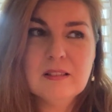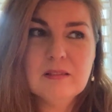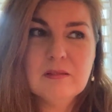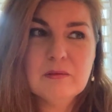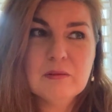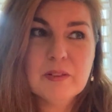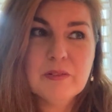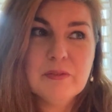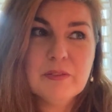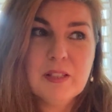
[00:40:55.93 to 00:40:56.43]

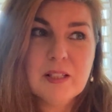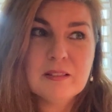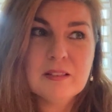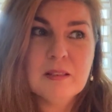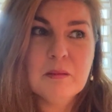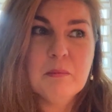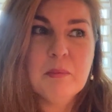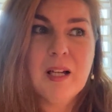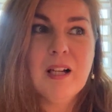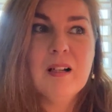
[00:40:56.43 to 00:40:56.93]

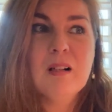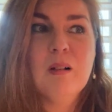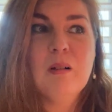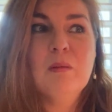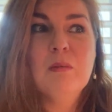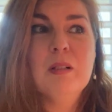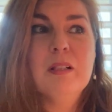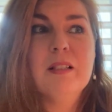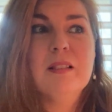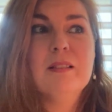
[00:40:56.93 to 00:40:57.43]
reflecting back
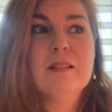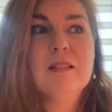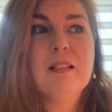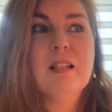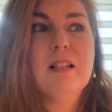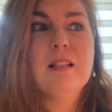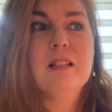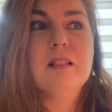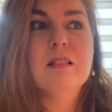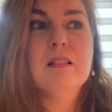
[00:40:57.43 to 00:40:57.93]
on what he
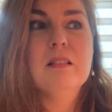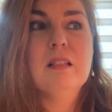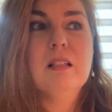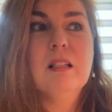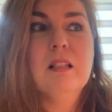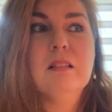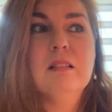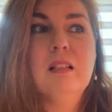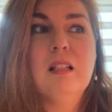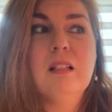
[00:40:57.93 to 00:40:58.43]
said,
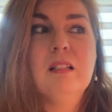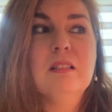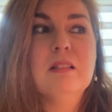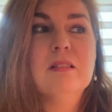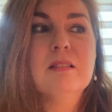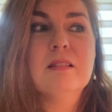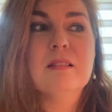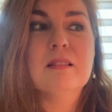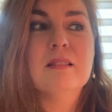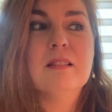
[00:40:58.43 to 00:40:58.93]
and, and
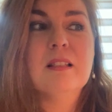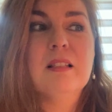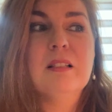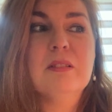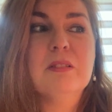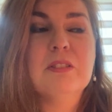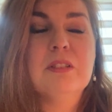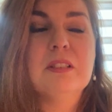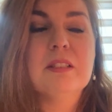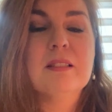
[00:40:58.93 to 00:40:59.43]
just this
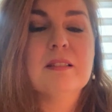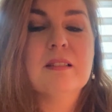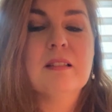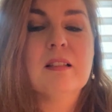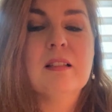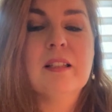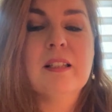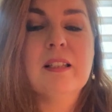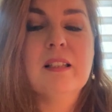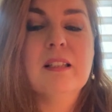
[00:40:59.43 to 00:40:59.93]
energy is
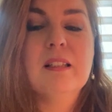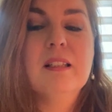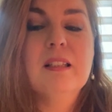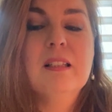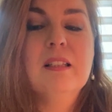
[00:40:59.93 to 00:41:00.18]
like,